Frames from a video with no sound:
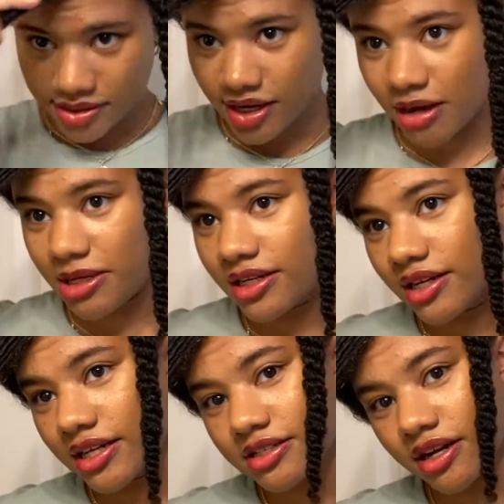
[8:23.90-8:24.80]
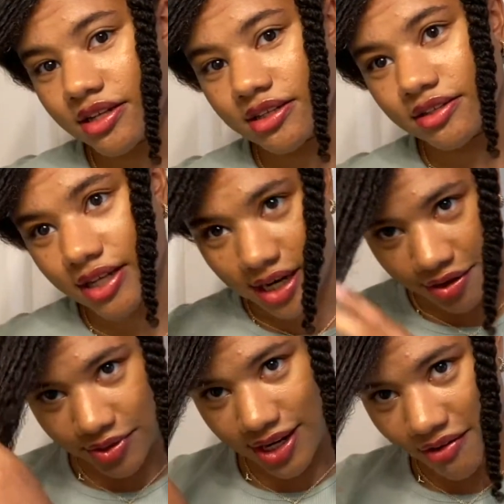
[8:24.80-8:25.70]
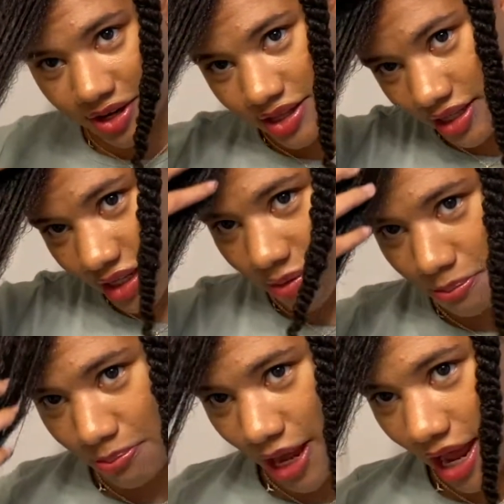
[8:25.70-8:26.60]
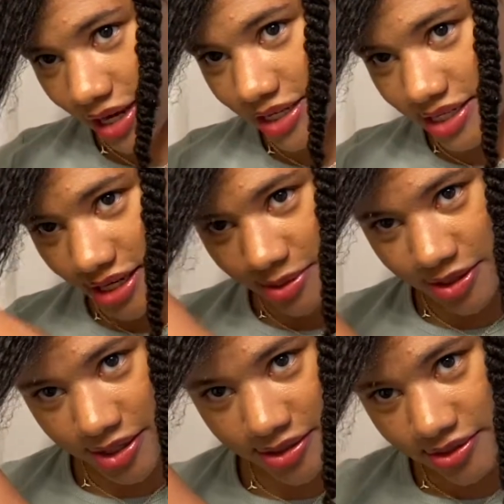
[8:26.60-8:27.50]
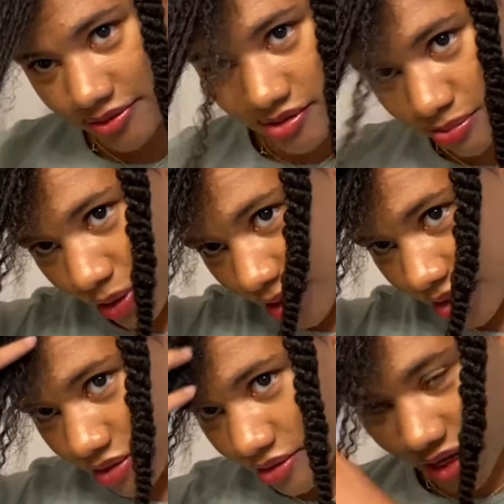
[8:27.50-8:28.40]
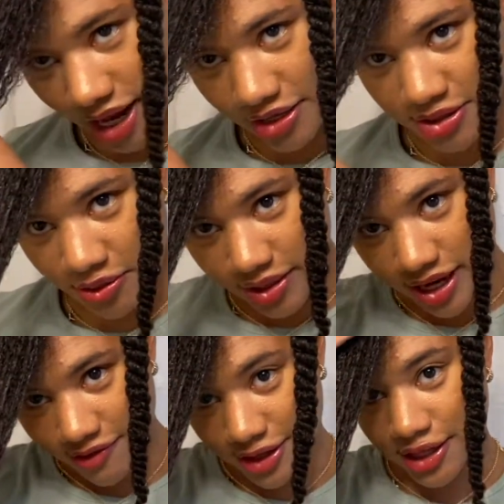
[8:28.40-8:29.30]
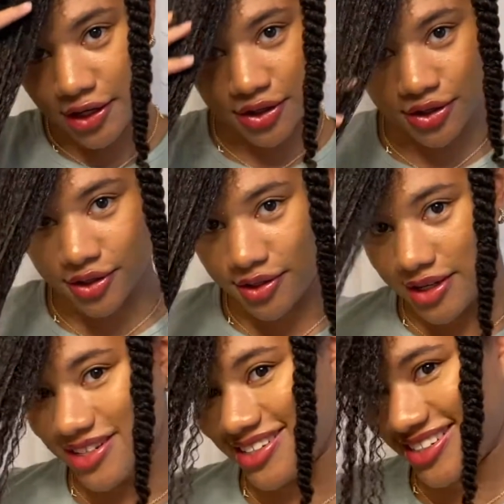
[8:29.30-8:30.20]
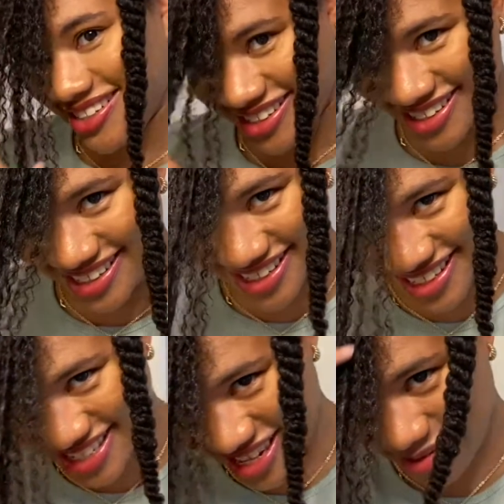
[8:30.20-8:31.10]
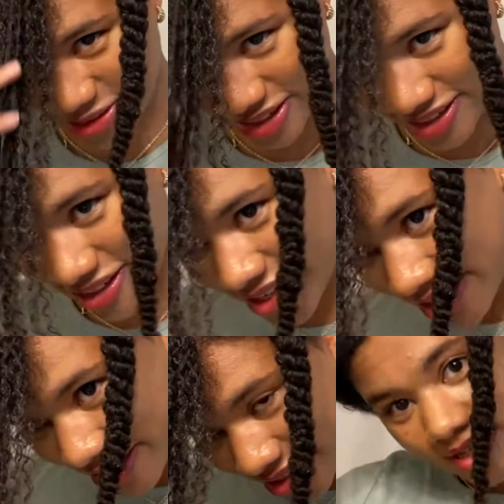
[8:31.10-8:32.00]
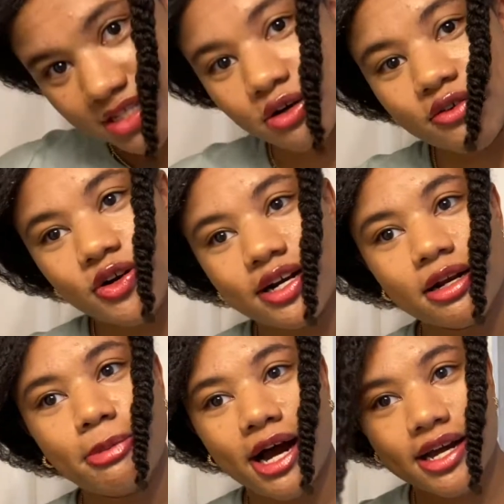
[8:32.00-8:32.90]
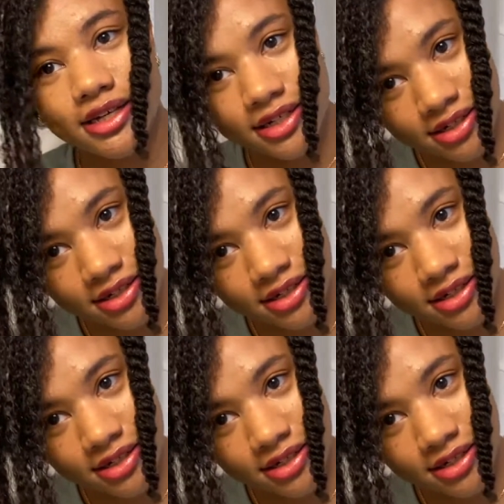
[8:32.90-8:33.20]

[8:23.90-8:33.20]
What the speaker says: I mean, it's not, like I don't really have anything like bad to say about it, but I also don't really have anything good to say about it. So if you're in a bind,